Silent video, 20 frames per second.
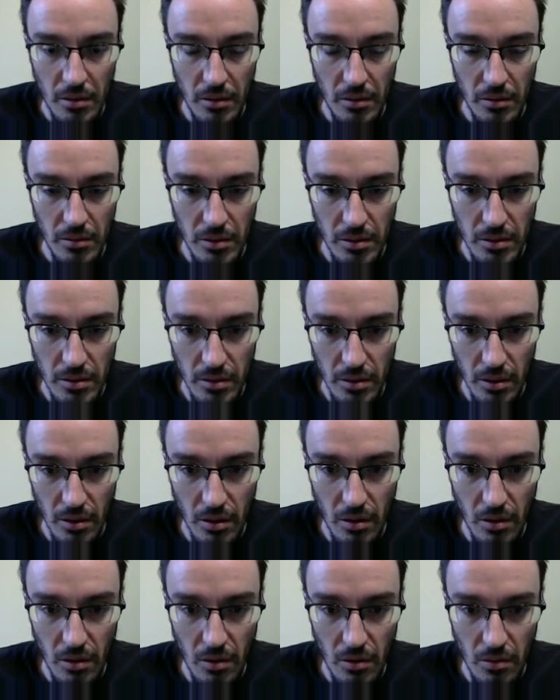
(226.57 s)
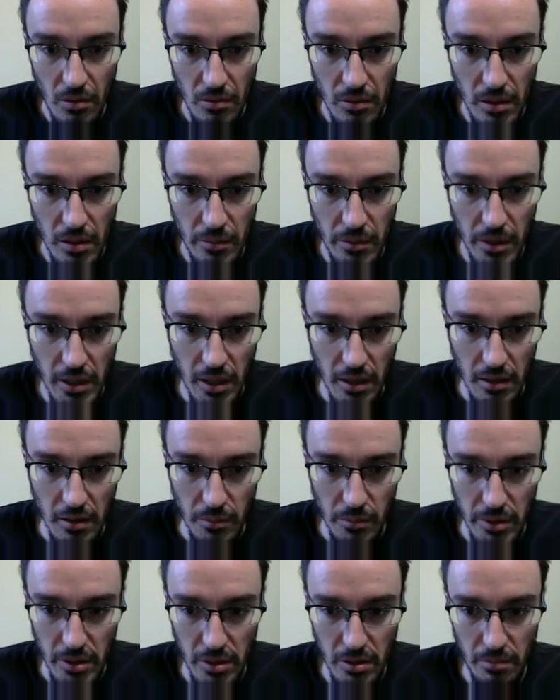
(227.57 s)
So let me kick the
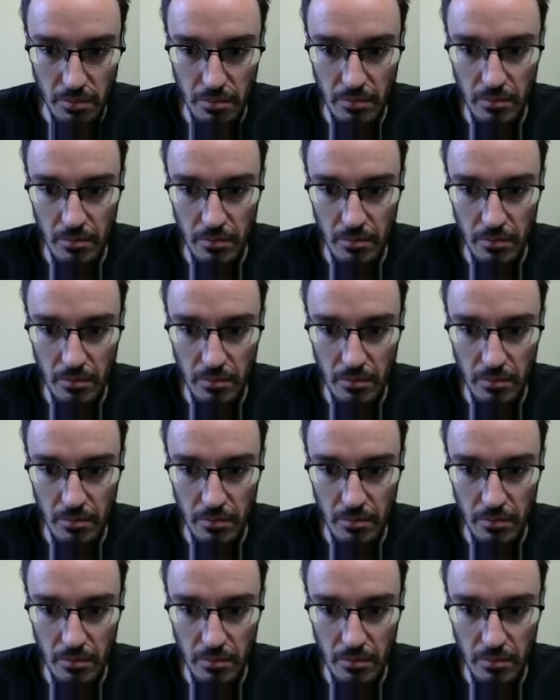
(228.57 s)
bishop.